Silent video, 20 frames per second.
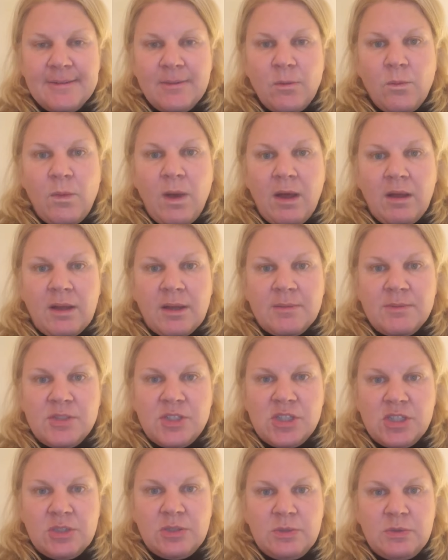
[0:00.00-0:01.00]
Welcome
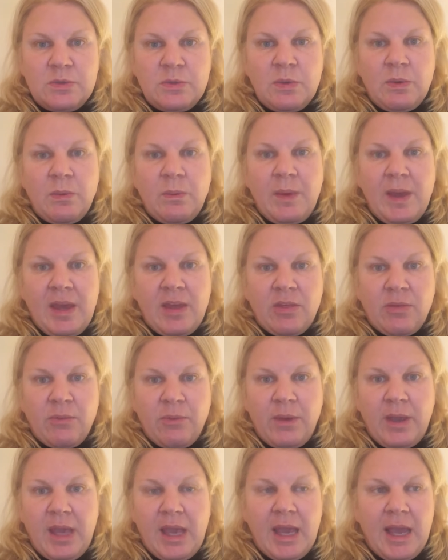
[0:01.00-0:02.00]
to week
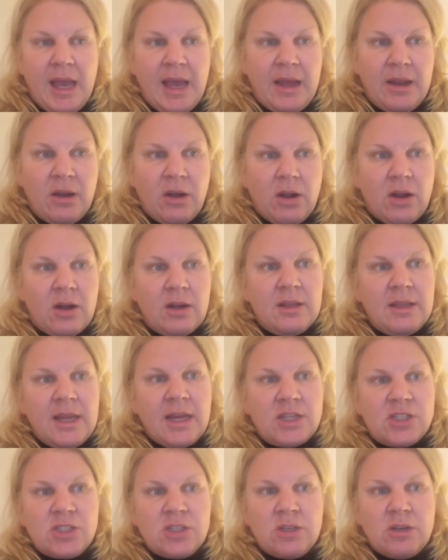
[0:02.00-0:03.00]
3 and our
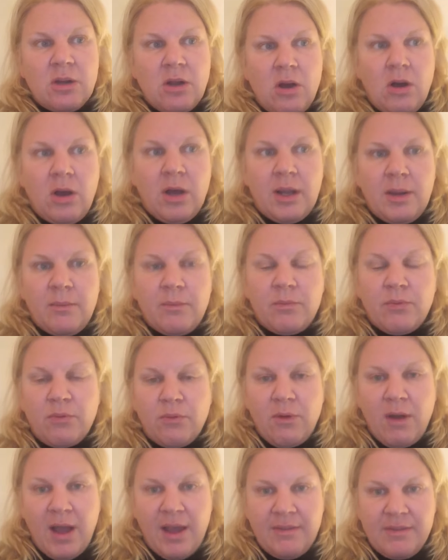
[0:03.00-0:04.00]
lecture on
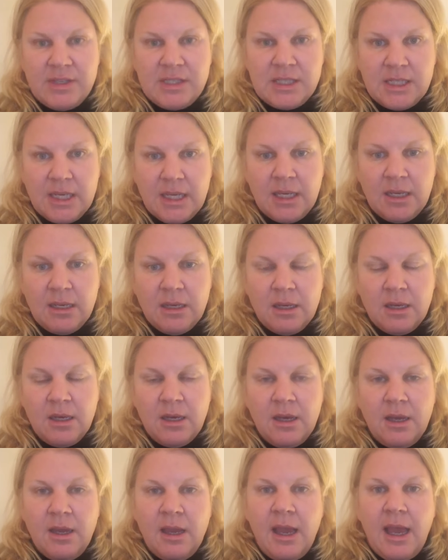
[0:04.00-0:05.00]
privacy.
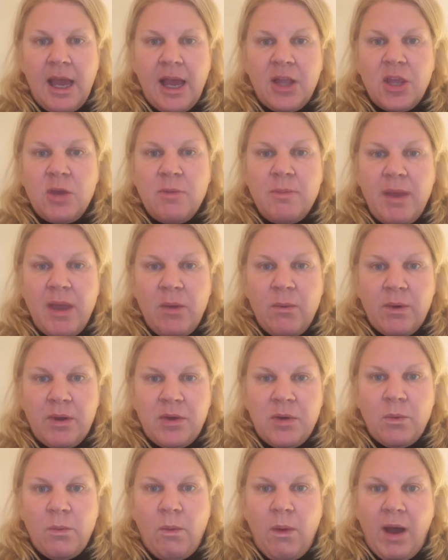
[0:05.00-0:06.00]
And you may
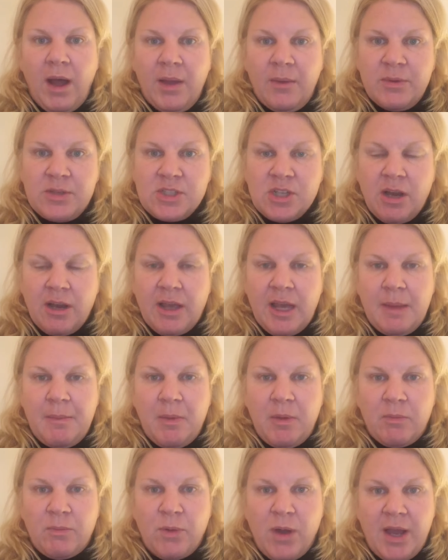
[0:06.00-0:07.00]
wonder why we're talking
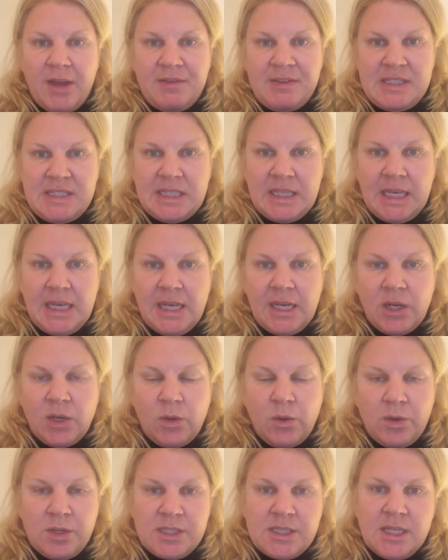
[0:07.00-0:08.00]
about privacy in a
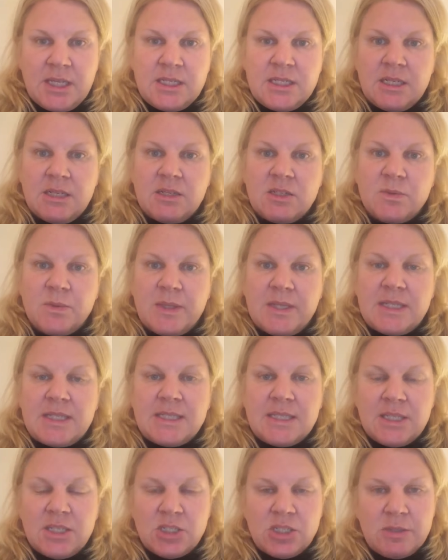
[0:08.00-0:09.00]
course that deals with
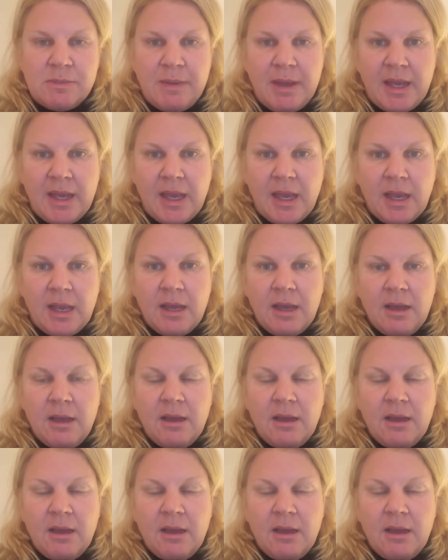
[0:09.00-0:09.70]
decision making.